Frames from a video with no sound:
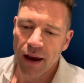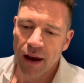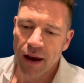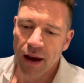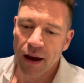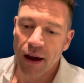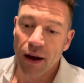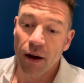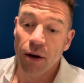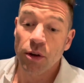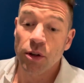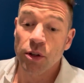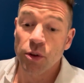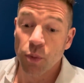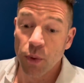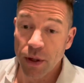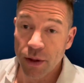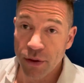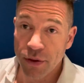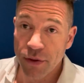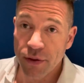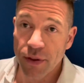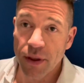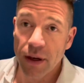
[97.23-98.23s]
uh, it was
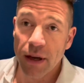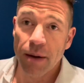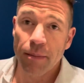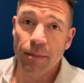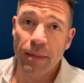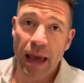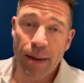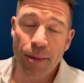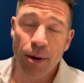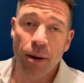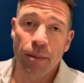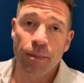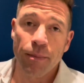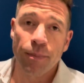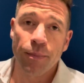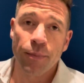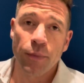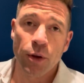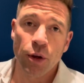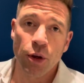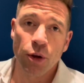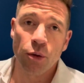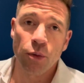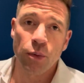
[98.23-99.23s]
with um, Emma,
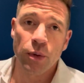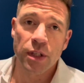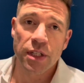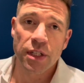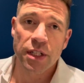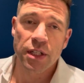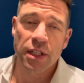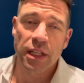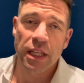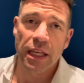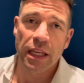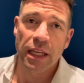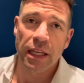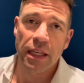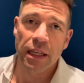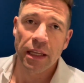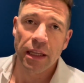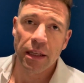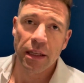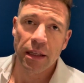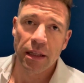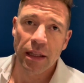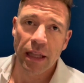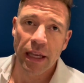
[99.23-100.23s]
who was the
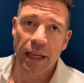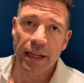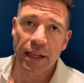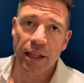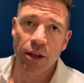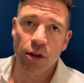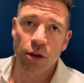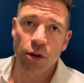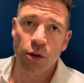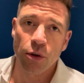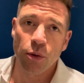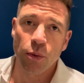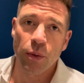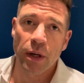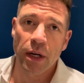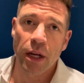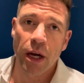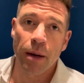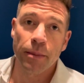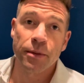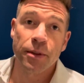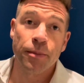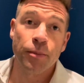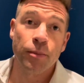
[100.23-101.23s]
lady who went
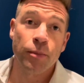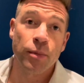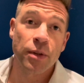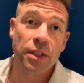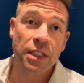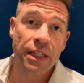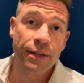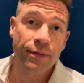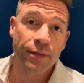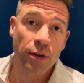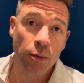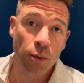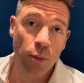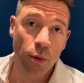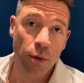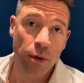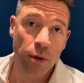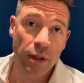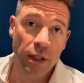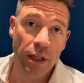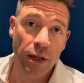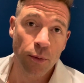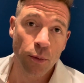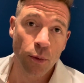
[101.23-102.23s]
up to receive the award,
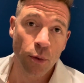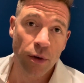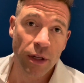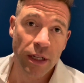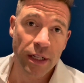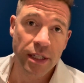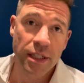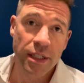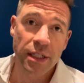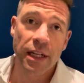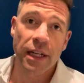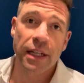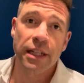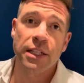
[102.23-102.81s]
the award yesterday.